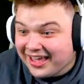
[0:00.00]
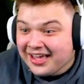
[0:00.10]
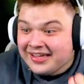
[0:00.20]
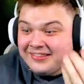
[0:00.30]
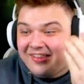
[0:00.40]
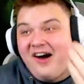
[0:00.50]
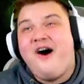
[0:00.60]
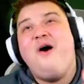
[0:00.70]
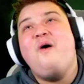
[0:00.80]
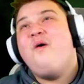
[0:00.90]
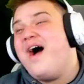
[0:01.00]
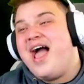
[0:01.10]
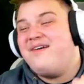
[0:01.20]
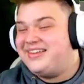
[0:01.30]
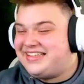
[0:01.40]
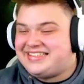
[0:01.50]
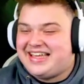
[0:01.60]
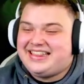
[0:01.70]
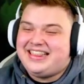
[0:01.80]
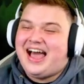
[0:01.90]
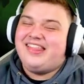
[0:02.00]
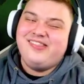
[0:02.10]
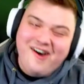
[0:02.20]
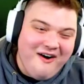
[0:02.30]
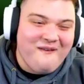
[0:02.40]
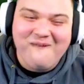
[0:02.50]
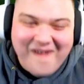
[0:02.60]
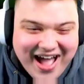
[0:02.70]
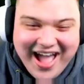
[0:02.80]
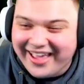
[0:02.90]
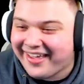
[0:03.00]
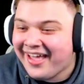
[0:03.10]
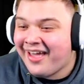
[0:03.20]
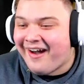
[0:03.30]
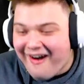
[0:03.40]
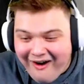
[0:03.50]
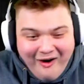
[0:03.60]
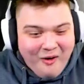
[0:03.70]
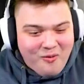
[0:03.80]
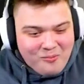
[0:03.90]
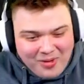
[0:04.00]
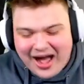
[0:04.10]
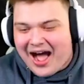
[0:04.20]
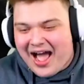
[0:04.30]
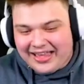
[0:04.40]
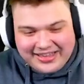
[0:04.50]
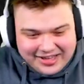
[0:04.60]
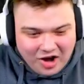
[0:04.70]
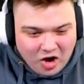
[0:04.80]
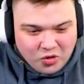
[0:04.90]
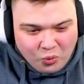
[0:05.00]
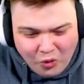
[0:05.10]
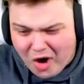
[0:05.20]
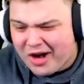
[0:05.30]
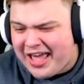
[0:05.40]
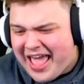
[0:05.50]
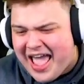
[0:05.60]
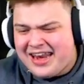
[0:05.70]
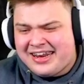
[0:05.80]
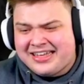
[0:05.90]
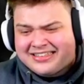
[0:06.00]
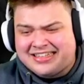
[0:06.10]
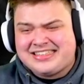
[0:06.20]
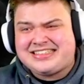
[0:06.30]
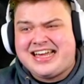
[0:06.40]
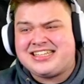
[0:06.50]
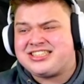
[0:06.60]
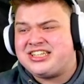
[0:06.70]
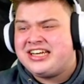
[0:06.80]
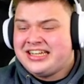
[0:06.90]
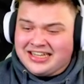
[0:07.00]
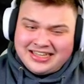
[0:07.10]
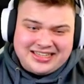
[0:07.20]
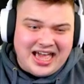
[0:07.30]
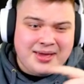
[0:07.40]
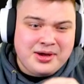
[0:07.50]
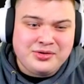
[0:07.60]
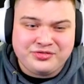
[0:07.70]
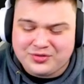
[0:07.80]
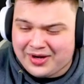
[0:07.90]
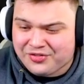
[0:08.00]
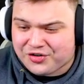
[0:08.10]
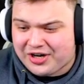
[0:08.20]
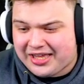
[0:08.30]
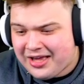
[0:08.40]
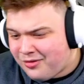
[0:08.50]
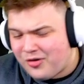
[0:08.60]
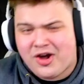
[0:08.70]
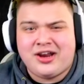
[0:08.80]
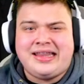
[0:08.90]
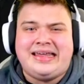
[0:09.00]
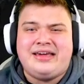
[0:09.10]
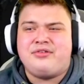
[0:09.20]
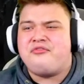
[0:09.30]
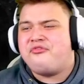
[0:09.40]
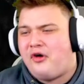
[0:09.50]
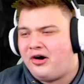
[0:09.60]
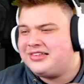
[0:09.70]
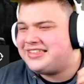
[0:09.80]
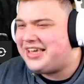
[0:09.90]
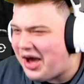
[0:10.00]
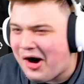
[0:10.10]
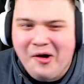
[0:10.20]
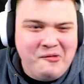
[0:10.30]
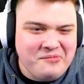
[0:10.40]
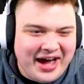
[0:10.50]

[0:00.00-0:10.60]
No way, we just did that. No way. Oh my god, what an ending to this session. Came in with 23, we're gonna leave with 40. Oh my